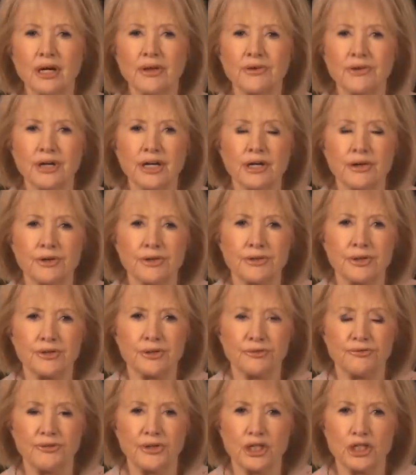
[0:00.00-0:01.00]
other area that
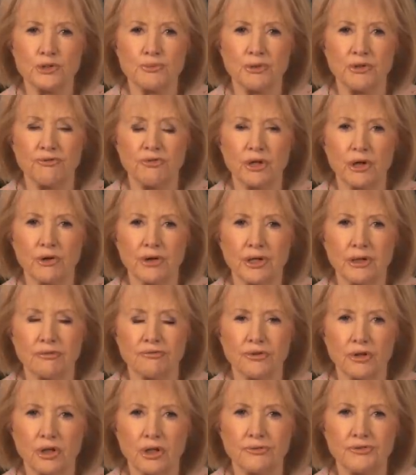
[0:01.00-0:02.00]
the Fed's been very
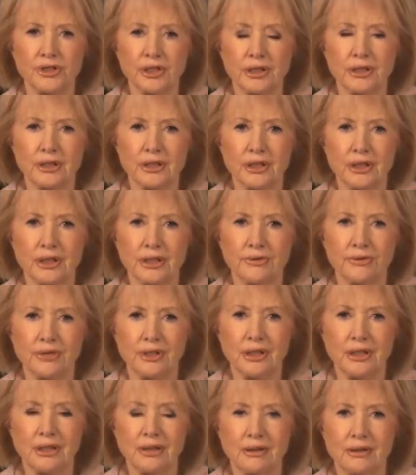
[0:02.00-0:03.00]
involved in
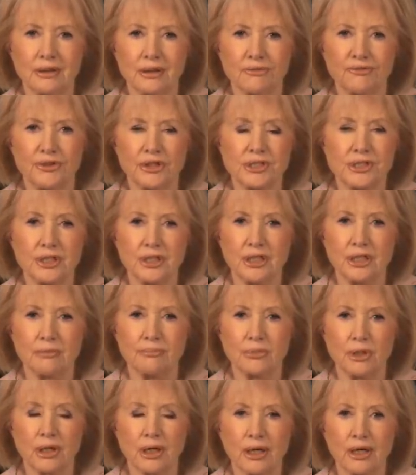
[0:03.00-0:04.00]
the fixed income
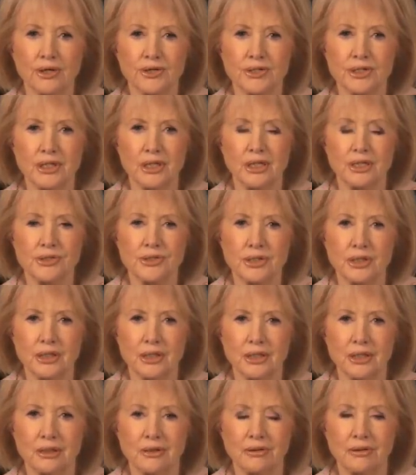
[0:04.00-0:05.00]
markets is
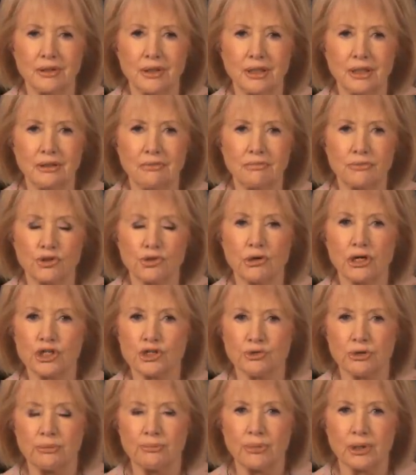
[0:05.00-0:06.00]
in the
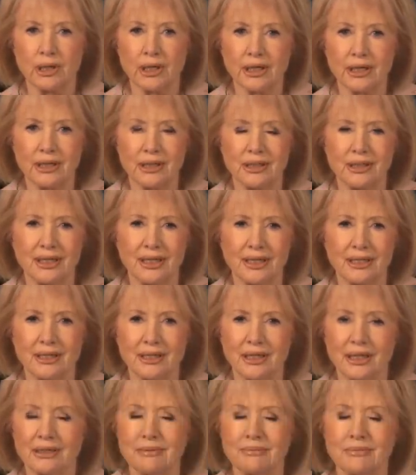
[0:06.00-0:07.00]
Treasury market. And
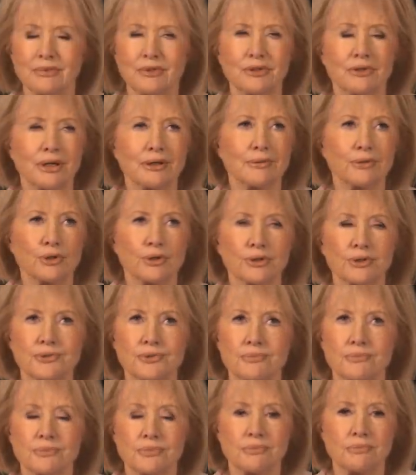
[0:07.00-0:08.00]
I'd heard
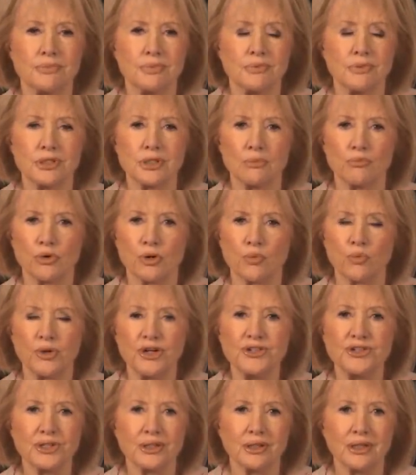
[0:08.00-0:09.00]
somewhere
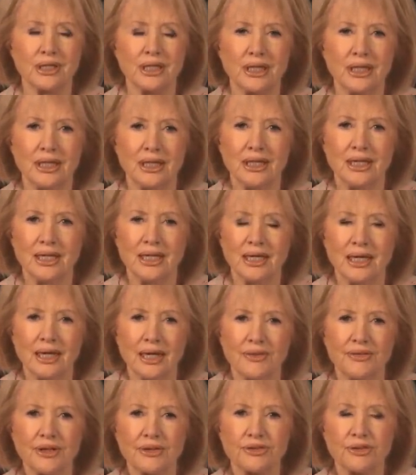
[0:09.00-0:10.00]
recently
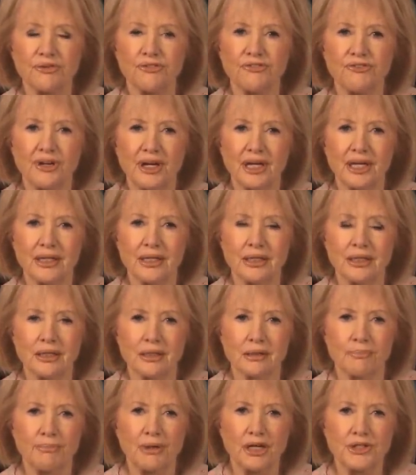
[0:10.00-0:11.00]
that the Fed
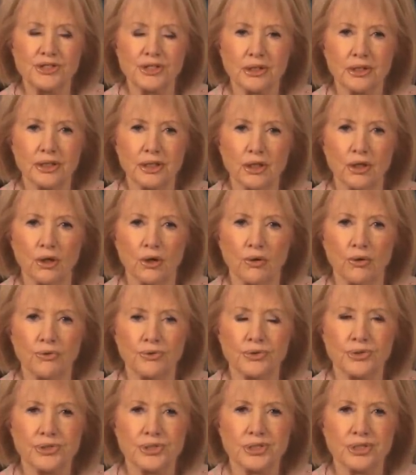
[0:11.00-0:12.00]
basically
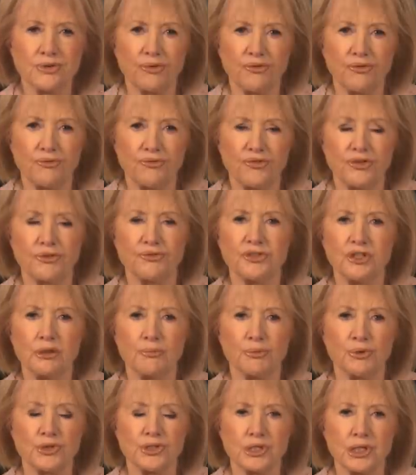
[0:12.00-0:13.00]
owns
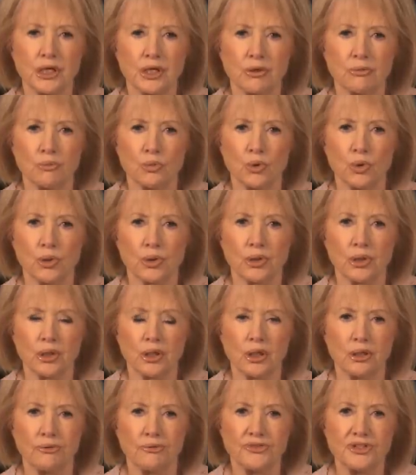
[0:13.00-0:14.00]
50% or more
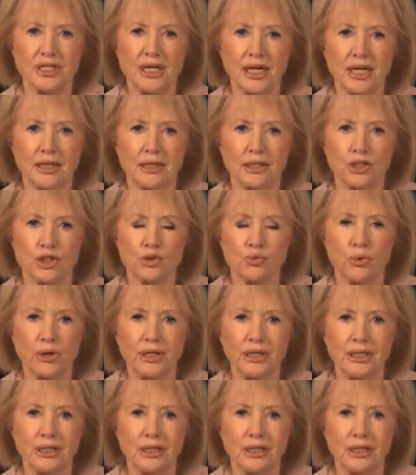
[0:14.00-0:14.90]
of 10 and 20